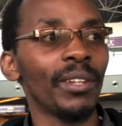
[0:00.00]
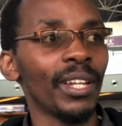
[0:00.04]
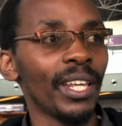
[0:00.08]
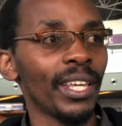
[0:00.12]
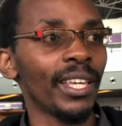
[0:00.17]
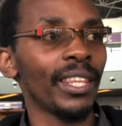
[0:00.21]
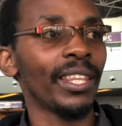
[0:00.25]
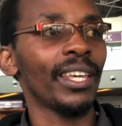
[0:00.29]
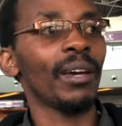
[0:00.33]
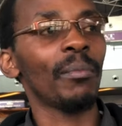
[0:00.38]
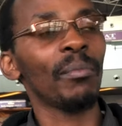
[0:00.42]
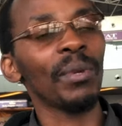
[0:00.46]

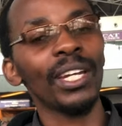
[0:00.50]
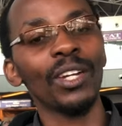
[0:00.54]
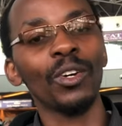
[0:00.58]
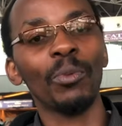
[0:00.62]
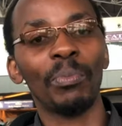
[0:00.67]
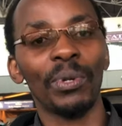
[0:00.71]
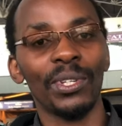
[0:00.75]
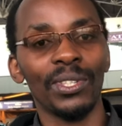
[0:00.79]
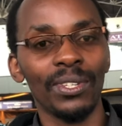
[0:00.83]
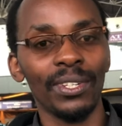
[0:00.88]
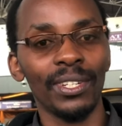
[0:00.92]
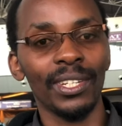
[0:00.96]
Like, there are many
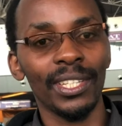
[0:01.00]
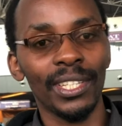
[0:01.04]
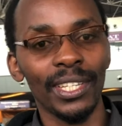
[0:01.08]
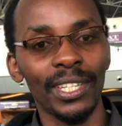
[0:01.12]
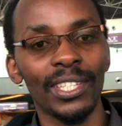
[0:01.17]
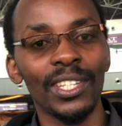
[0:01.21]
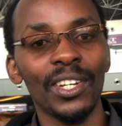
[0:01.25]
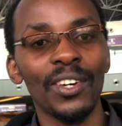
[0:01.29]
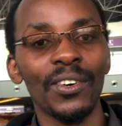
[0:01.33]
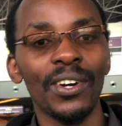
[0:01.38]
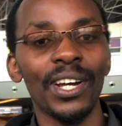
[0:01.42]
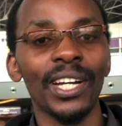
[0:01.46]

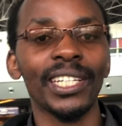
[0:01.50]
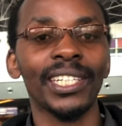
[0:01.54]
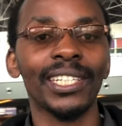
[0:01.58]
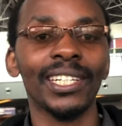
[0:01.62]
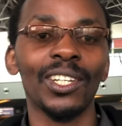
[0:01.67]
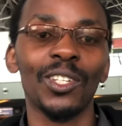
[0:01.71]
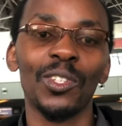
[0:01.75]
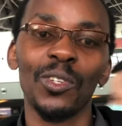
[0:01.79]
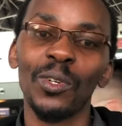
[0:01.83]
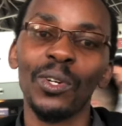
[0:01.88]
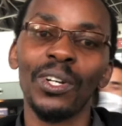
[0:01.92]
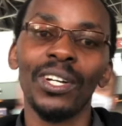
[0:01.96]
opportunities in
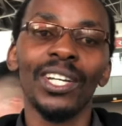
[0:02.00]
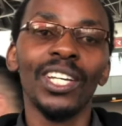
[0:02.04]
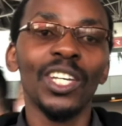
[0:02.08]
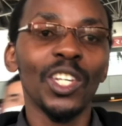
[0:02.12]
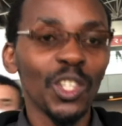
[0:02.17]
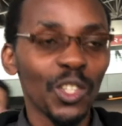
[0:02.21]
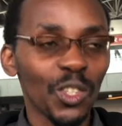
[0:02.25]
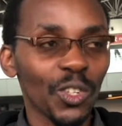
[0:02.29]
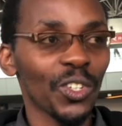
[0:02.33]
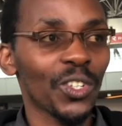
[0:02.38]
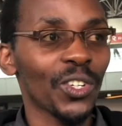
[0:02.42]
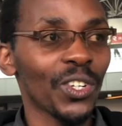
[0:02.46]
Russia, so
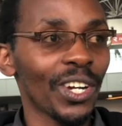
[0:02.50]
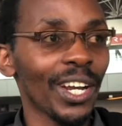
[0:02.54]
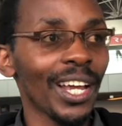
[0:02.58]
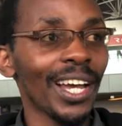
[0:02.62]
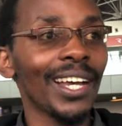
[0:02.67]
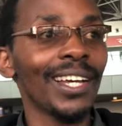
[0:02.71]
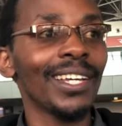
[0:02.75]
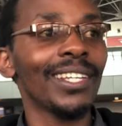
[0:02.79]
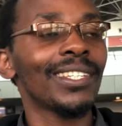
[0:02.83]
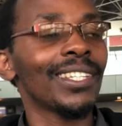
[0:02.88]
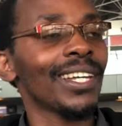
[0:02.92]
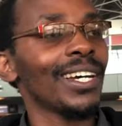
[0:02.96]

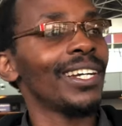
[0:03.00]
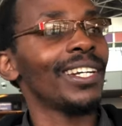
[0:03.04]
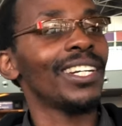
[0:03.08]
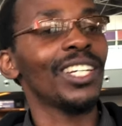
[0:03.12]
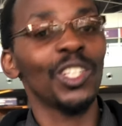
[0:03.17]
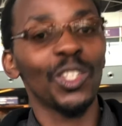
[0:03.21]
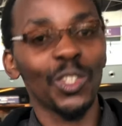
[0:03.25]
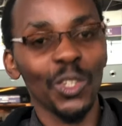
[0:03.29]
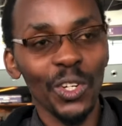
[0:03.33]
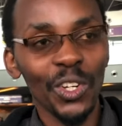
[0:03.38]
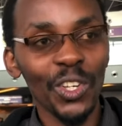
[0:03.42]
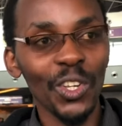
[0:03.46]
socialize and
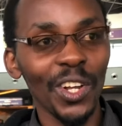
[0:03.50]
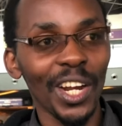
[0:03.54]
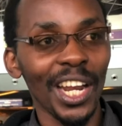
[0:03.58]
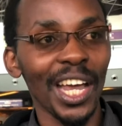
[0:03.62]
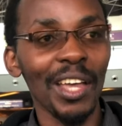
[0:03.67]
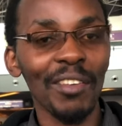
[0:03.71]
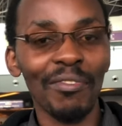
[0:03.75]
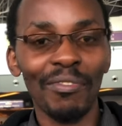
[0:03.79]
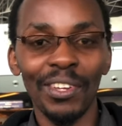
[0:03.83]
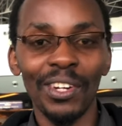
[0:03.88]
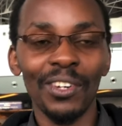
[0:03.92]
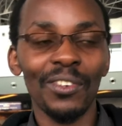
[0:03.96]
enjoy your
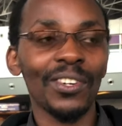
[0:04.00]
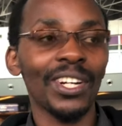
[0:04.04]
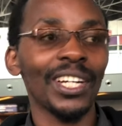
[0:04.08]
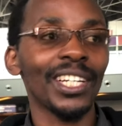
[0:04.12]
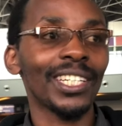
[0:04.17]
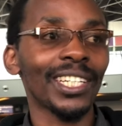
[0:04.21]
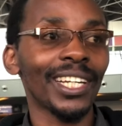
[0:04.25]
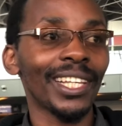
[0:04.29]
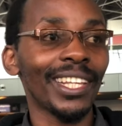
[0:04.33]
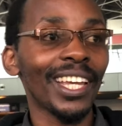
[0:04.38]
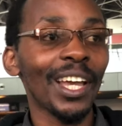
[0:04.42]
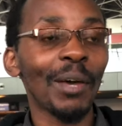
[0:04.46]
life in
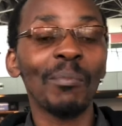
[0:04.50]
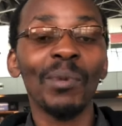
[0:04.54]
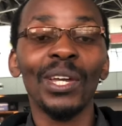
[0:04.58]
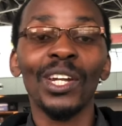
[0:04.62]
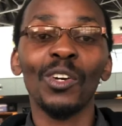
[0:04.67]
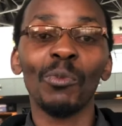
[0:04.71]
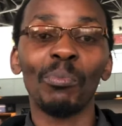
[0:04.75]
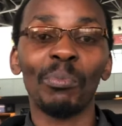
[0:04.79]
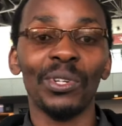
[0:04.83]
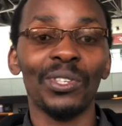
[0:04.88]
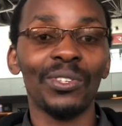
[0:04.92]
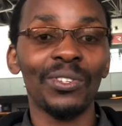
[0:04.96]
Russia. There are many
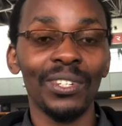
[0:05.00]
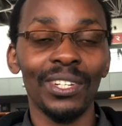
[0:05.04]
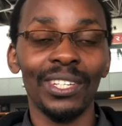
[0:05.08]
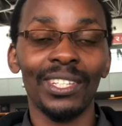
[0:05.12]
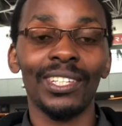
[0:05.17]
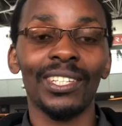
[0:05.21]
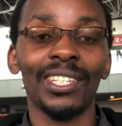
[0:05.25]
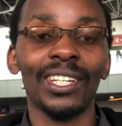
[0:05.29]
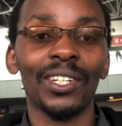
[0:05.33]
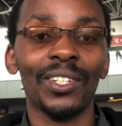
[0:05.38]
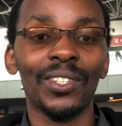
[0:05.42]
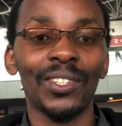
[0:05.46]

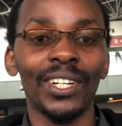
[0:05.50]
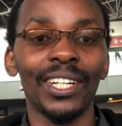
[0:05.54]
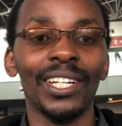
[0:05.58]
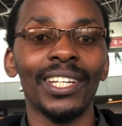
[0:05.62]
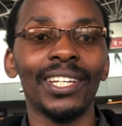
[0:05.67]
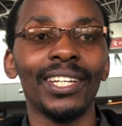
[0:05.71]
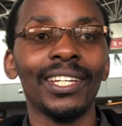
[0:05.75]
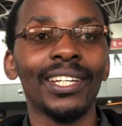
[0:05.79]
opportunities actually.